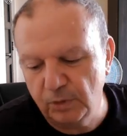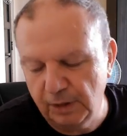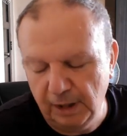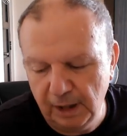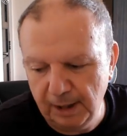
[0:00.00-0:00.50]

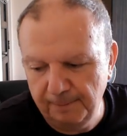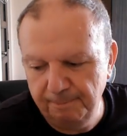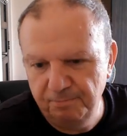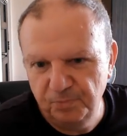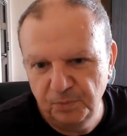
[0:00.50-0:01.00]

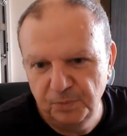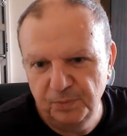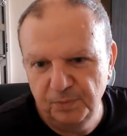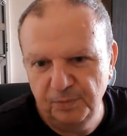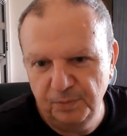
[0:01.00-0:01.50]

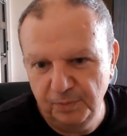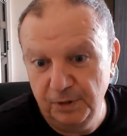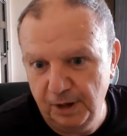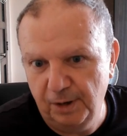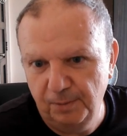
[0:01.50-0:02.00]

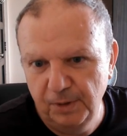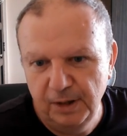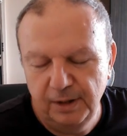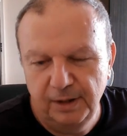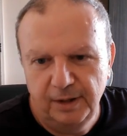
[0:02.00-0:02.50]
You know,
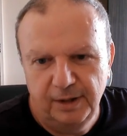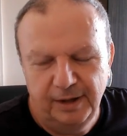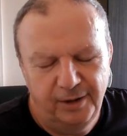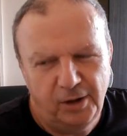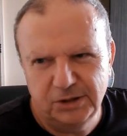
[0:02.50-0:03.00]

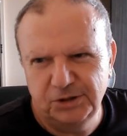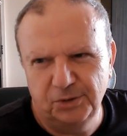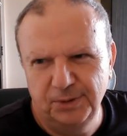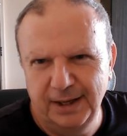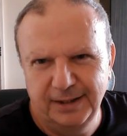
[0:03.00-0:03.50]
and also,
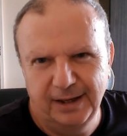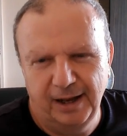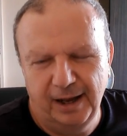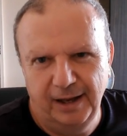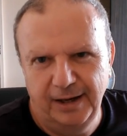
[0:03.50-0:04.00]
like,
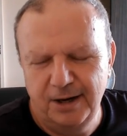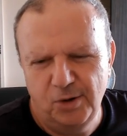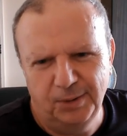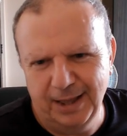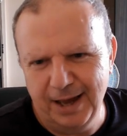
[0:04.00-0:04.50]
and I
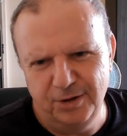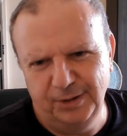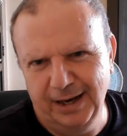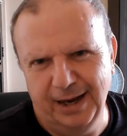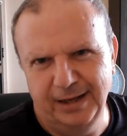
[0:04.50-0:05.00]
know a lot of you
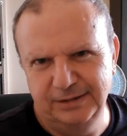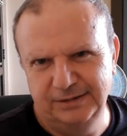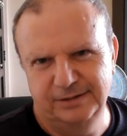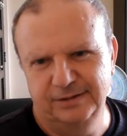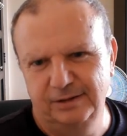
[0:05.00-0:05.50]

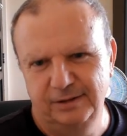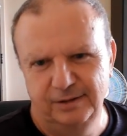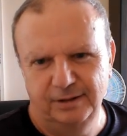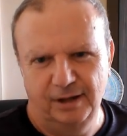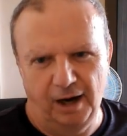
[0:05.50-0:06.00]
guys
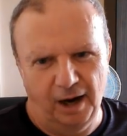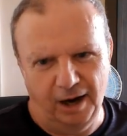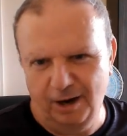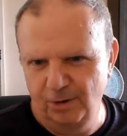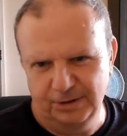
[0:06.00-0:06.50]

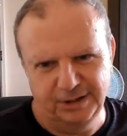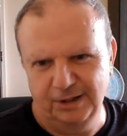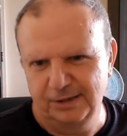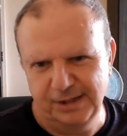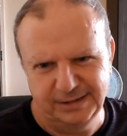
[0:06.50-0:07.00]
aren't
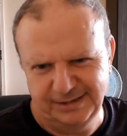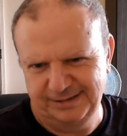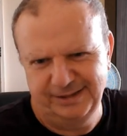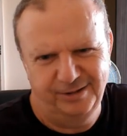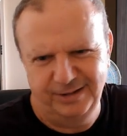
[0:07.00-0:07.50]
going to
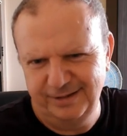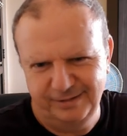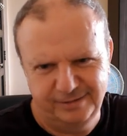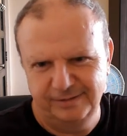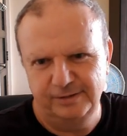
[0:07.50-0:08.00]
necessarily
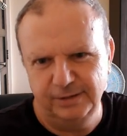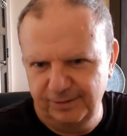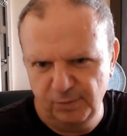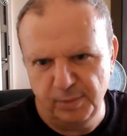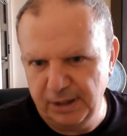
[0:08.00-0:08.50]

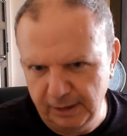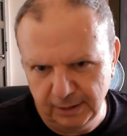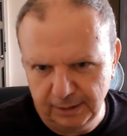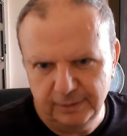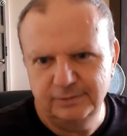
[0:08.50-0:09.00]
live in
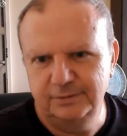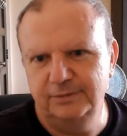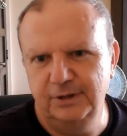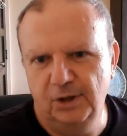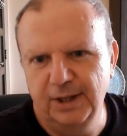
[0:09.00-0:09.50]
Manila,
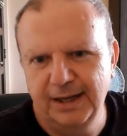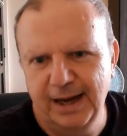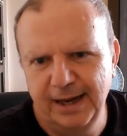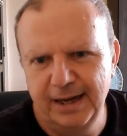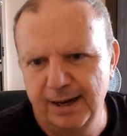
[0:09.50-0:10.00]
you know, like
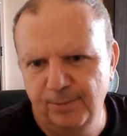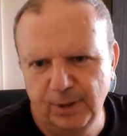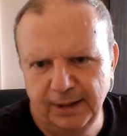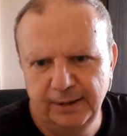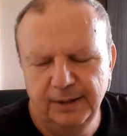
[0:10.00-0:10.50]
I am,
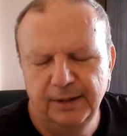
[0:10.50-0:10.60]
right?